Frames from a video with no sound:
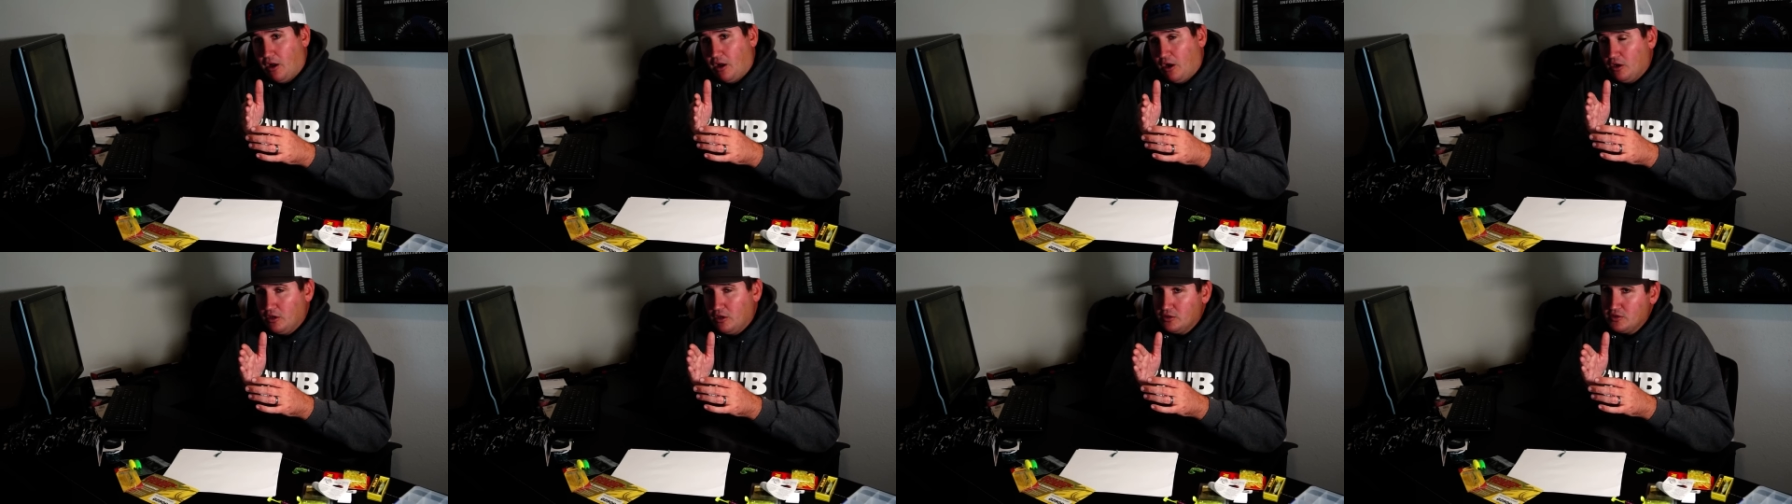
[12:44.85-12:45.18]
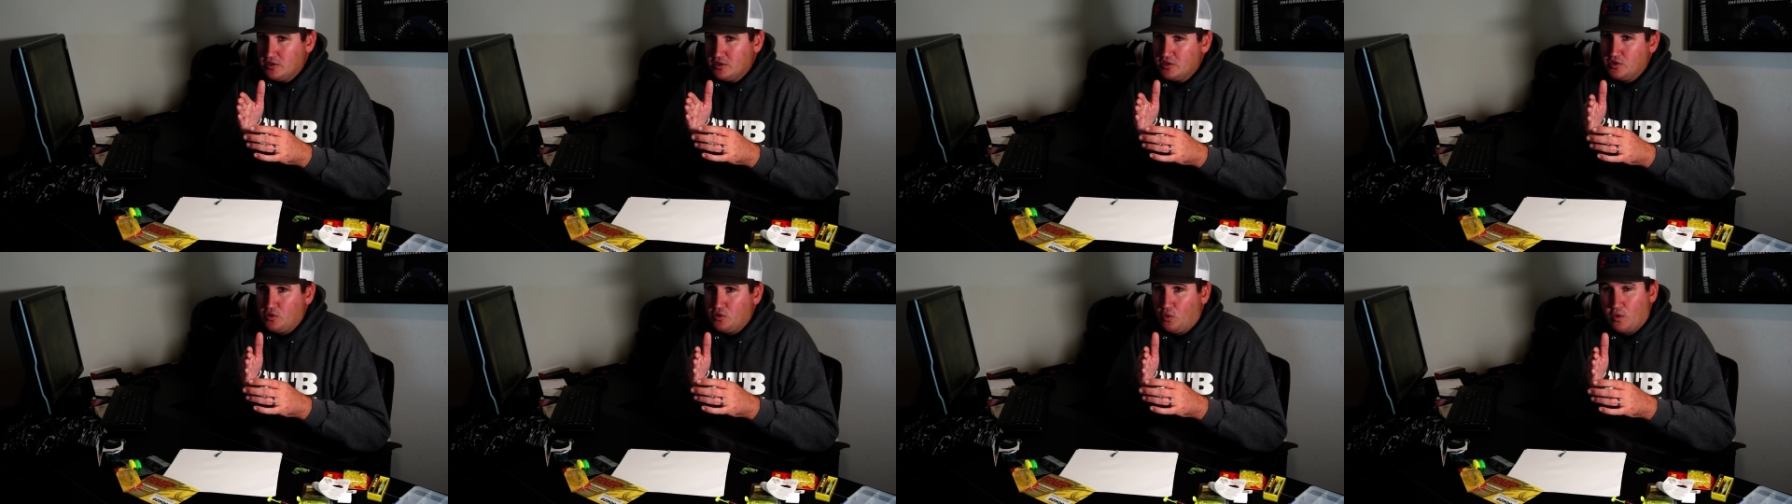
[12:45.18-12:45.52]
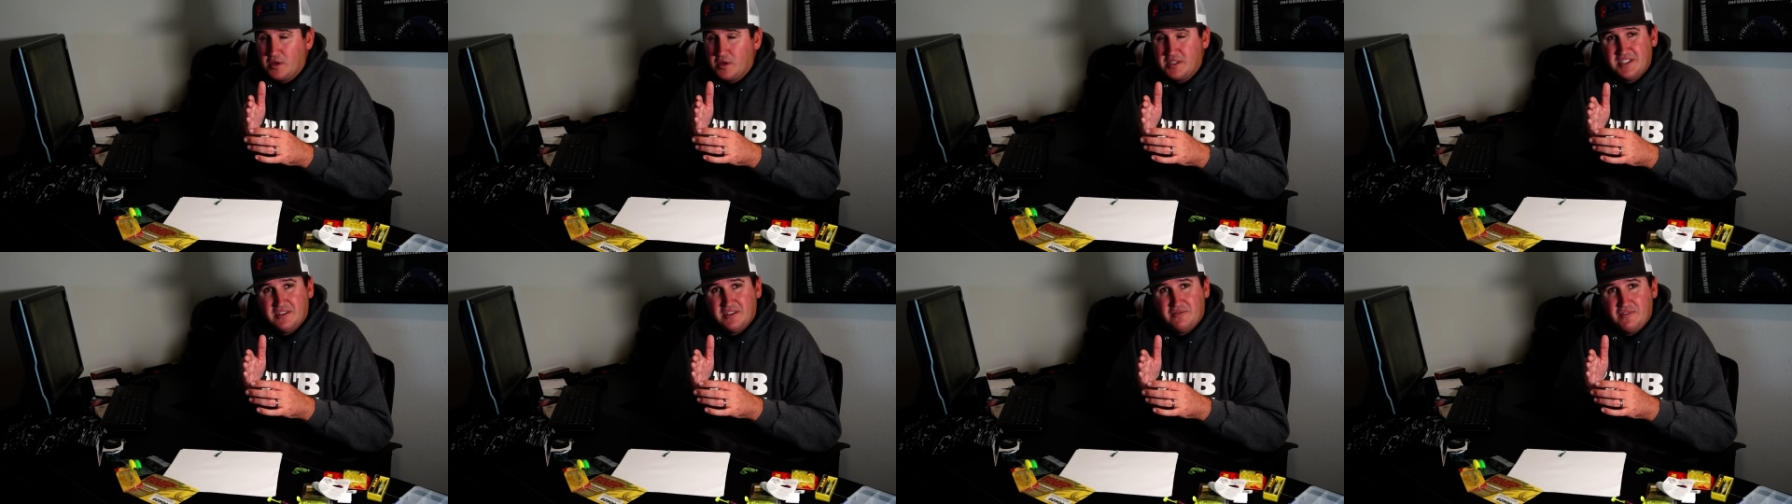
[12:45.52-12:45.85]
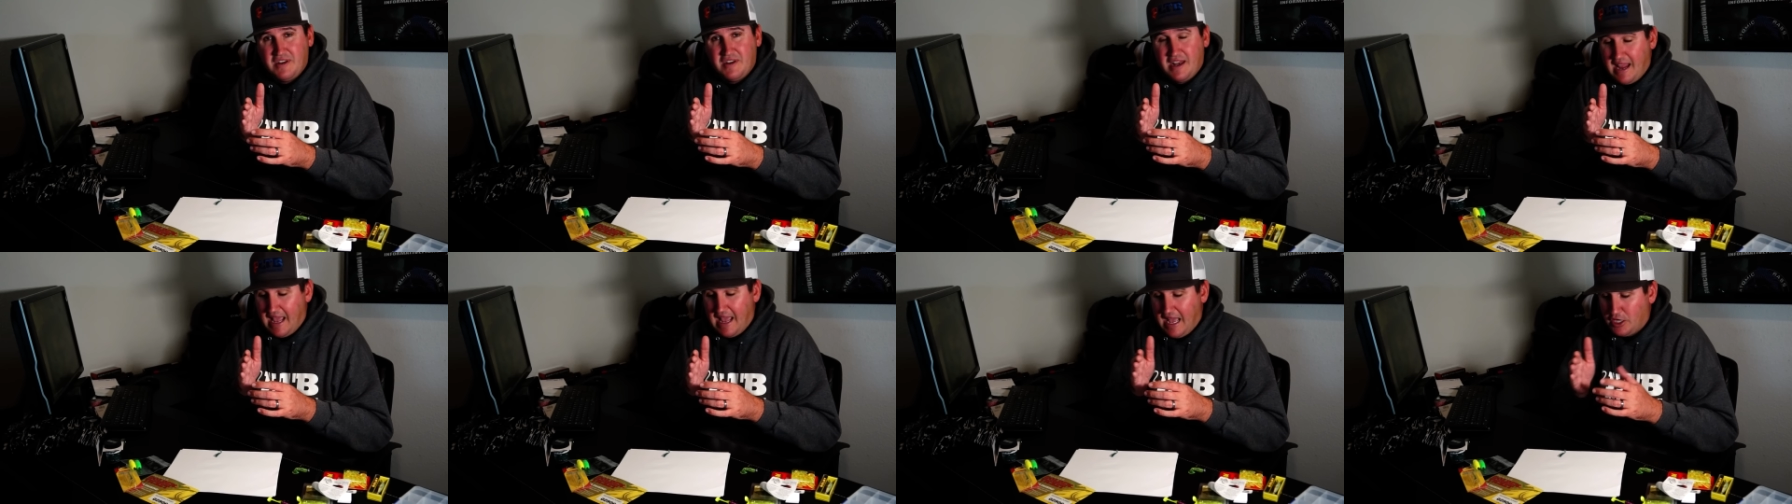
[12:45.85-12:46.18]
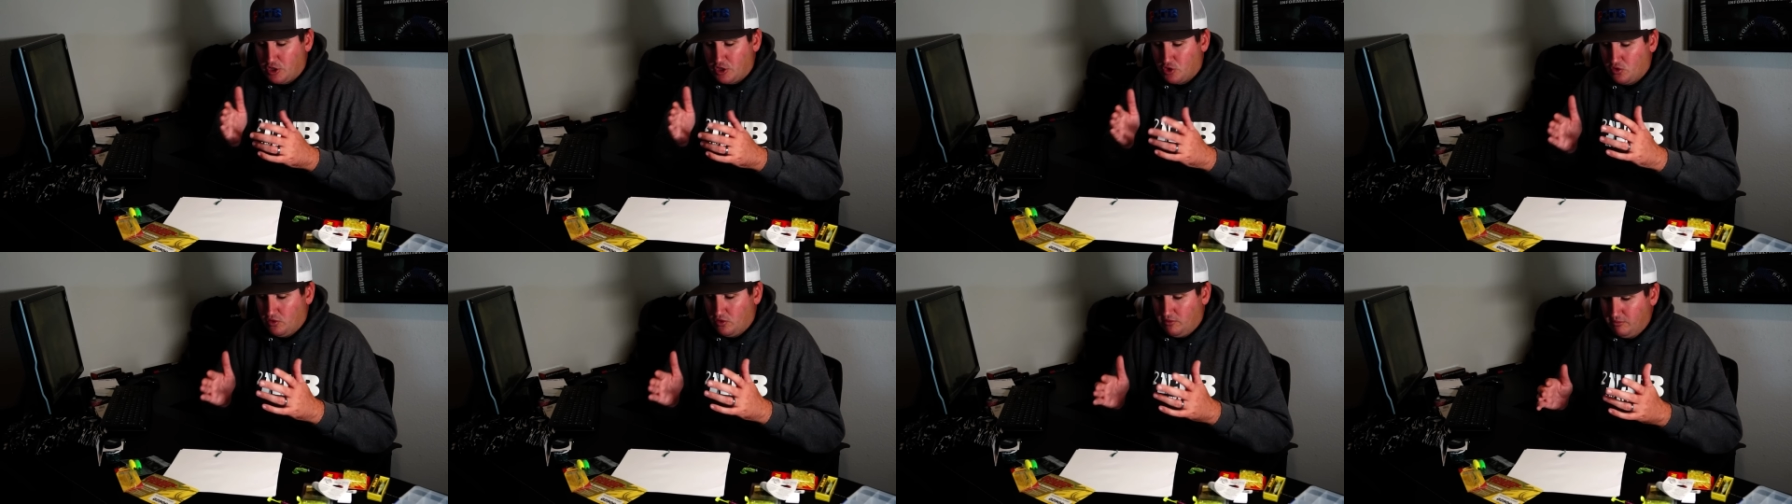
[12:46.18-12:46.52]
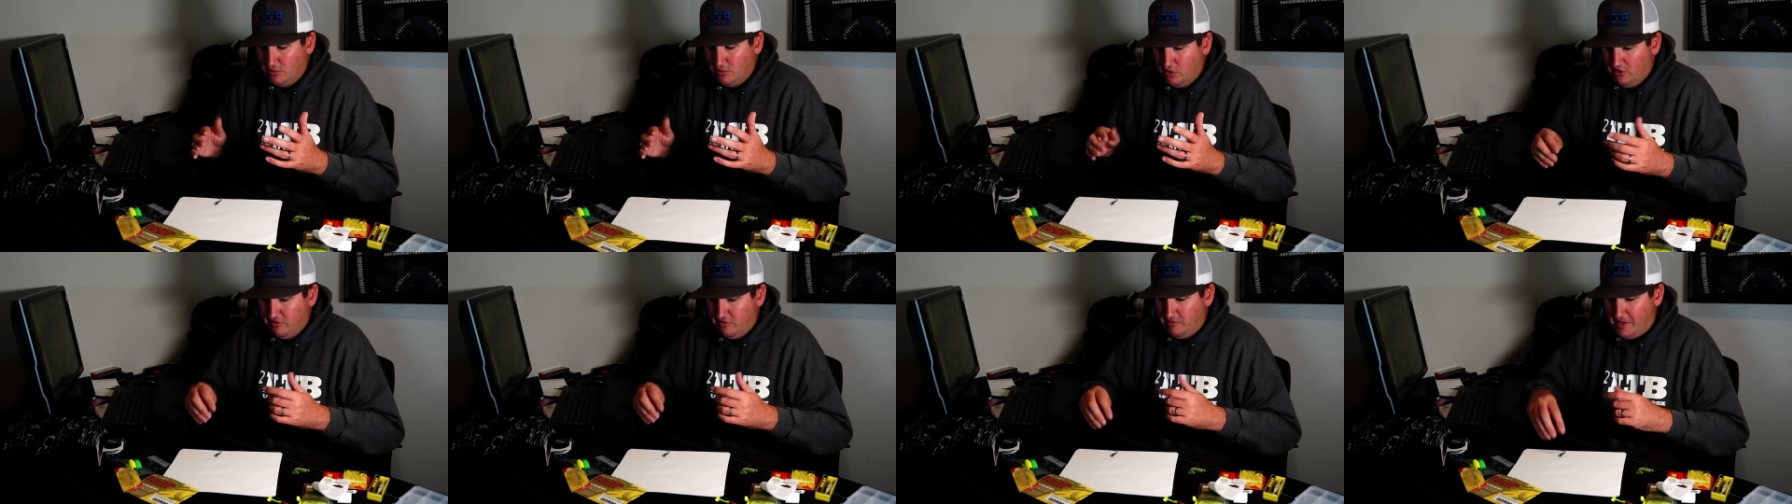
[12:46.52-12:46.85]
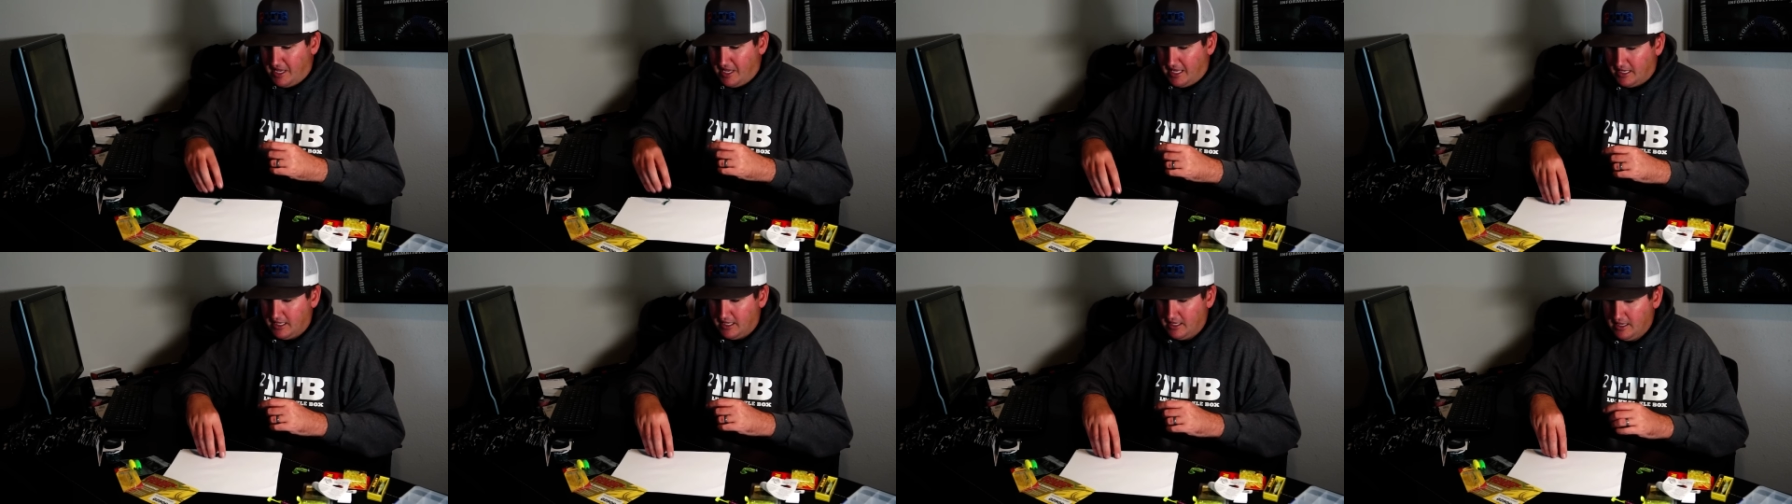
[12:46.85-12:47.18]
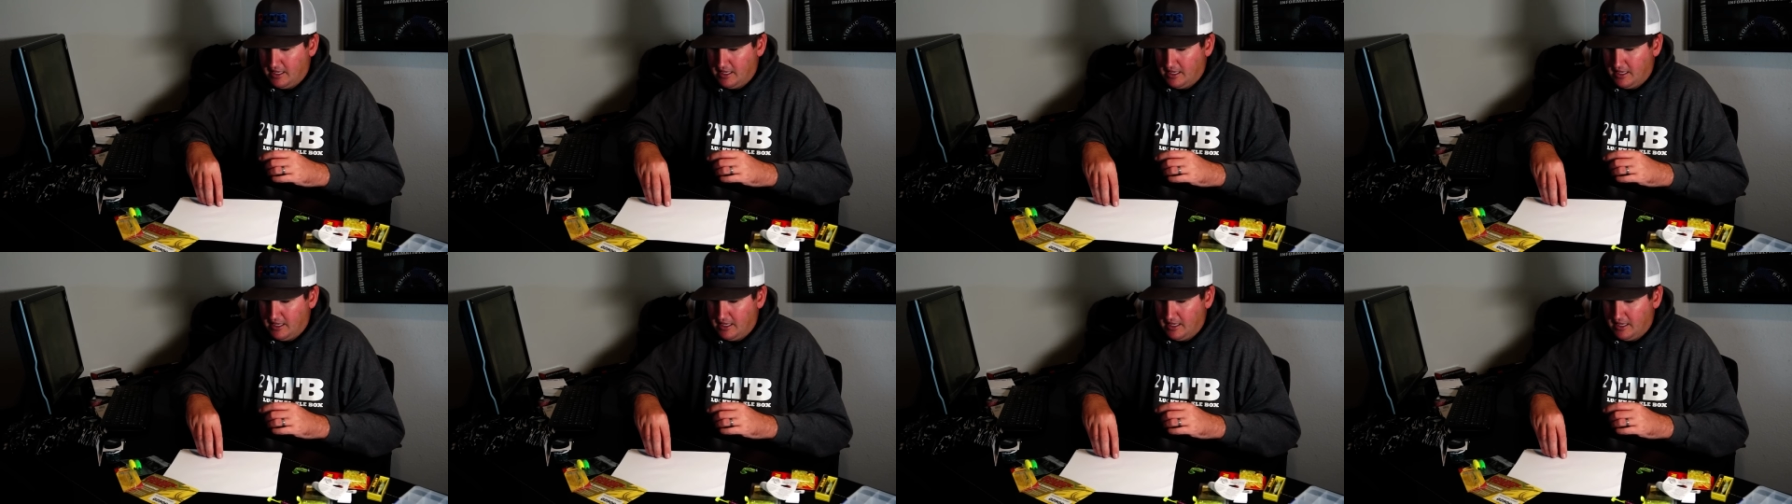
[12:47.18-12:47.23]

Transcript: all sorts of natural movement.